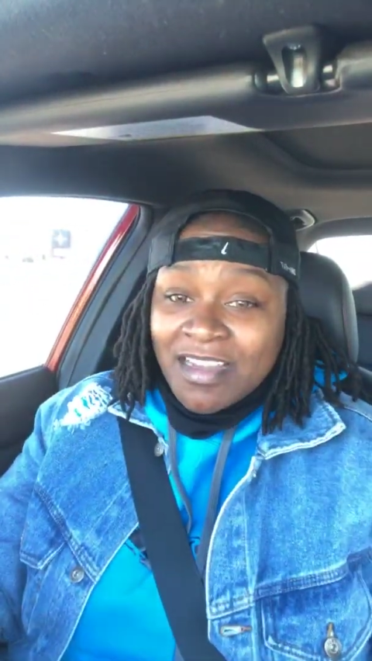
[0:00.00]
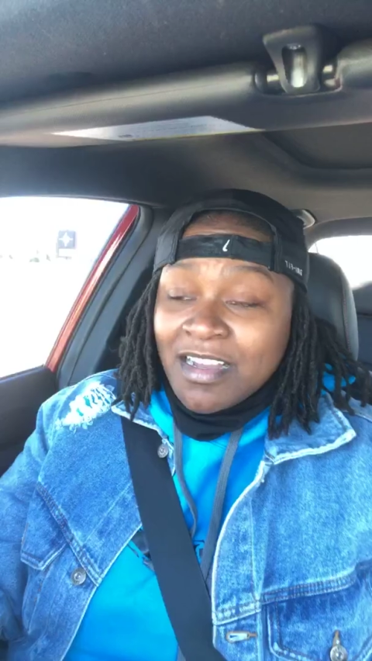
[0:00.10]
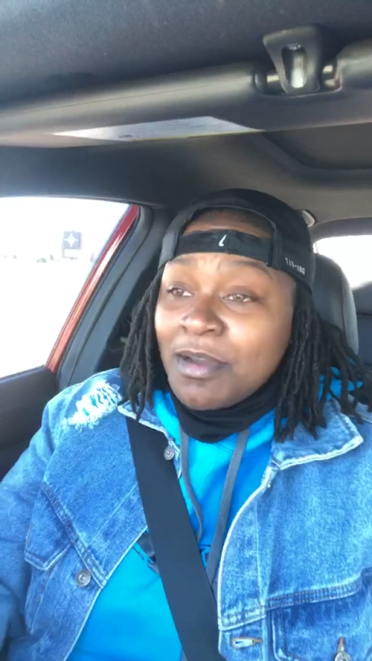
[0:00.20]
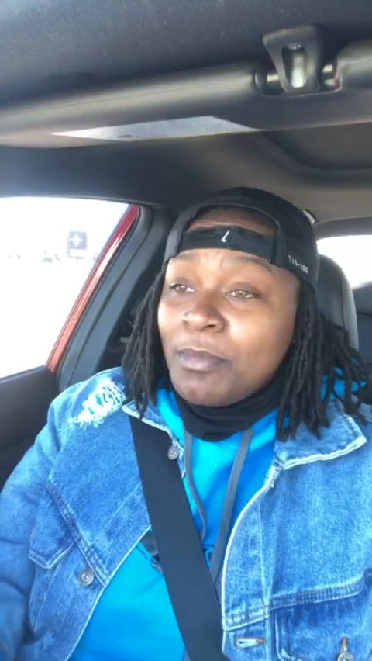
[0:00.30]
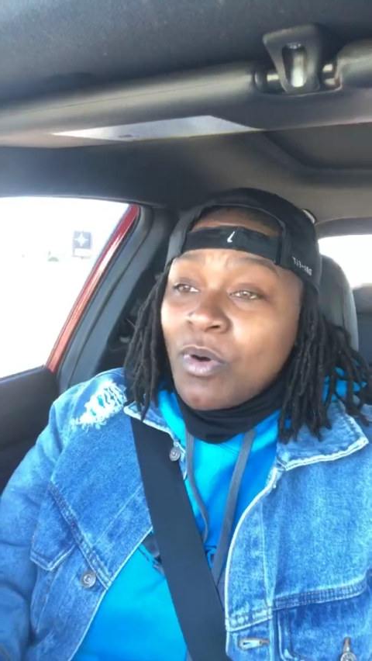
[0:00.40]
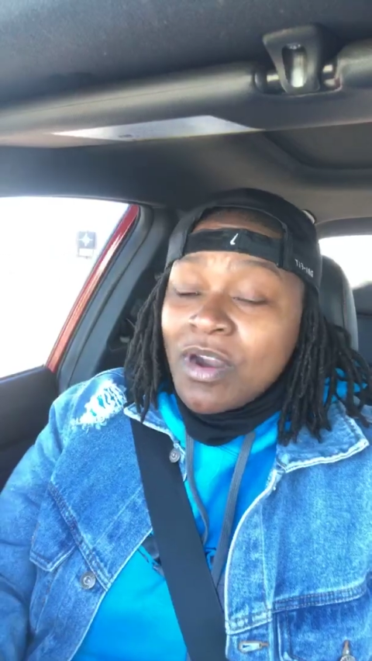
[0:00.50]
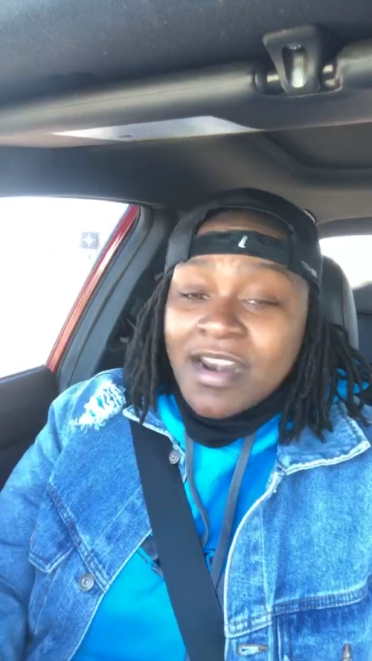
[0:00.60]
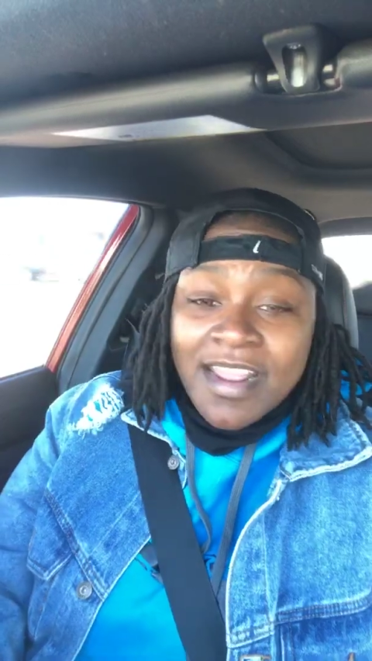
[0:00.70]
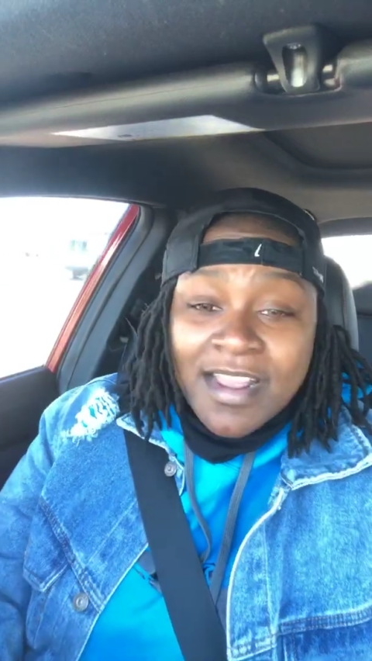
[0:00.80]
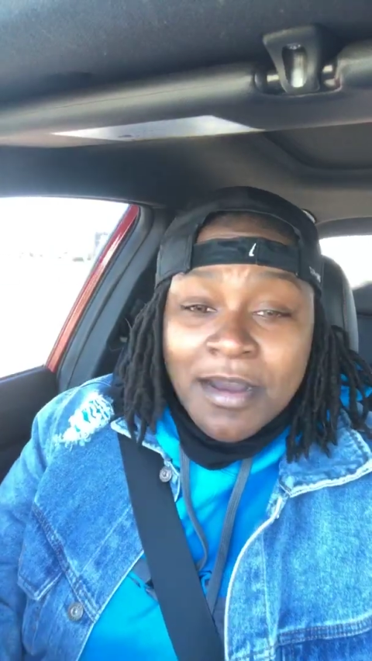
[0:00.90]
Good
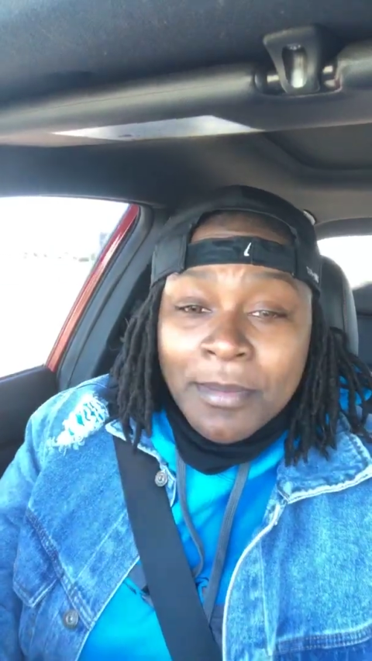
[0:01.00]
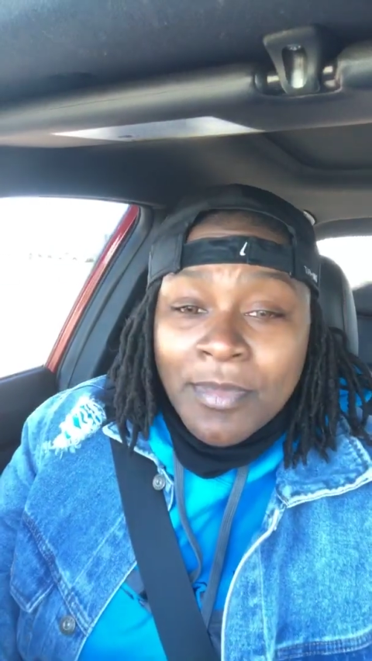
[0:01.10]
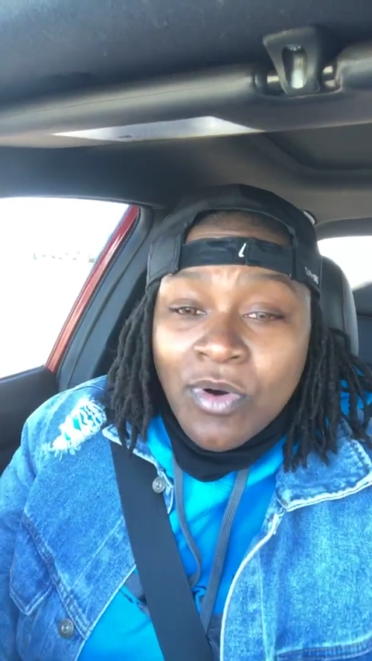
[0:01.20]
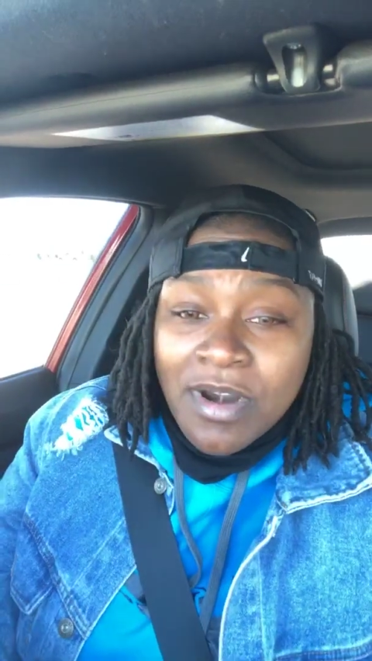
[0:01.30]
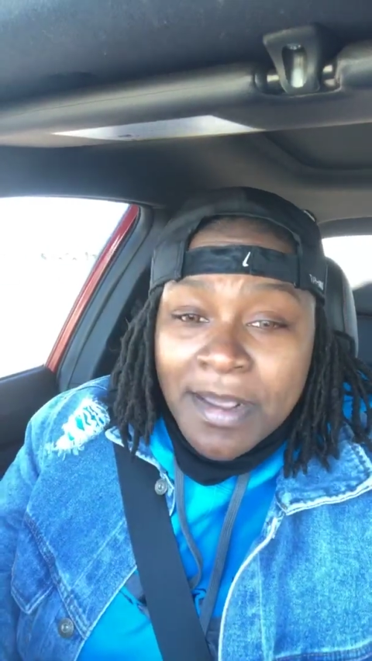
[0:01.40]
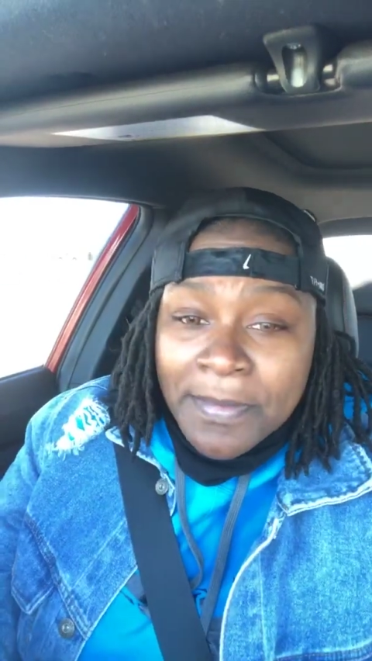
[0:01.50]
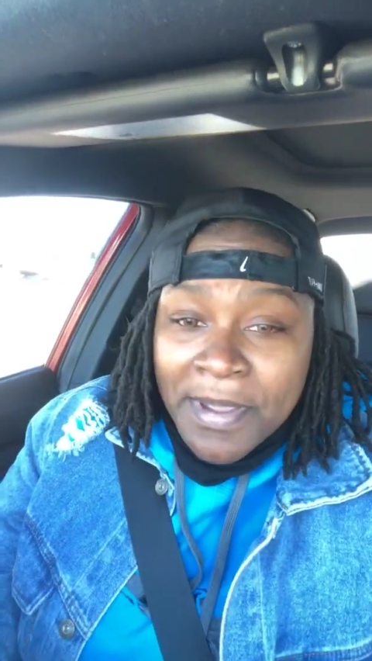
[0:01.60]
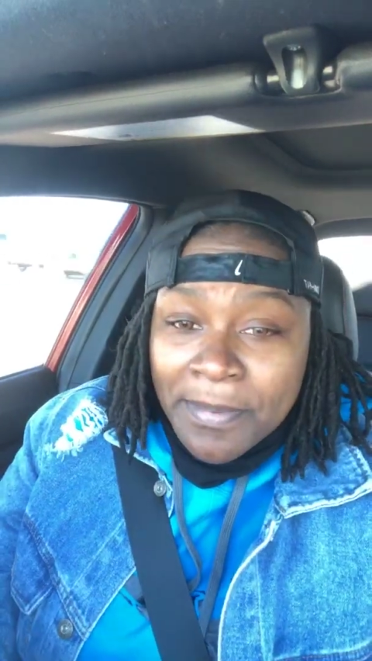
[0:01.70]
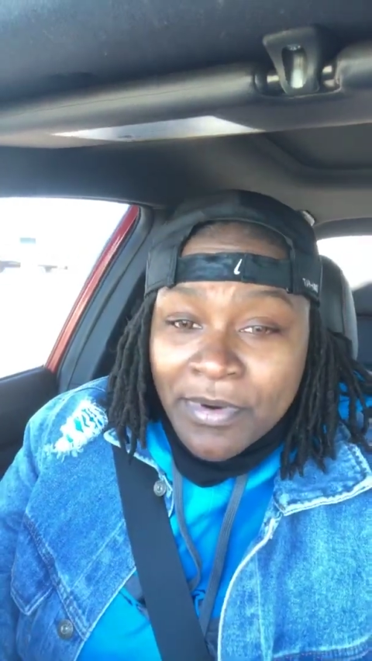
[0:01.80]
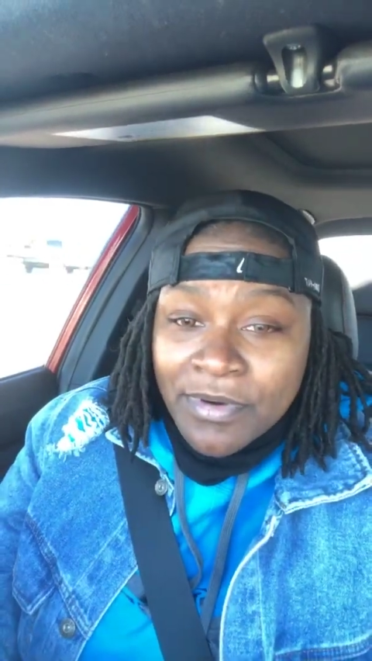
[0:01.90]
morning. Good morning,
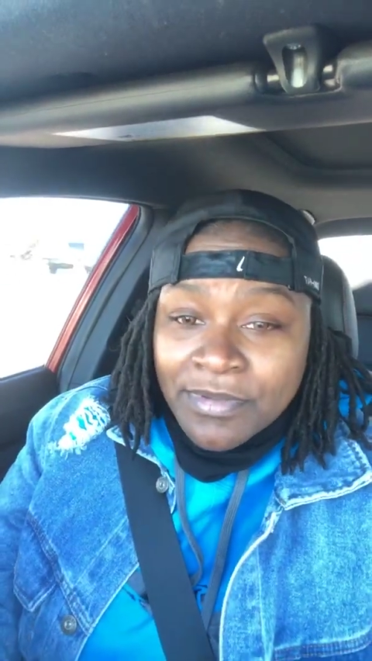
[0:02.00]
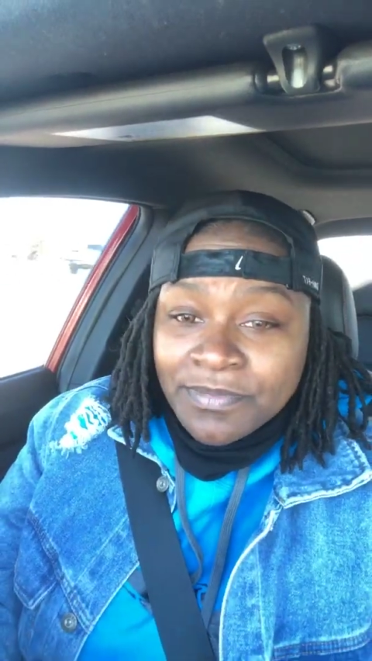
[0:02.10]
people.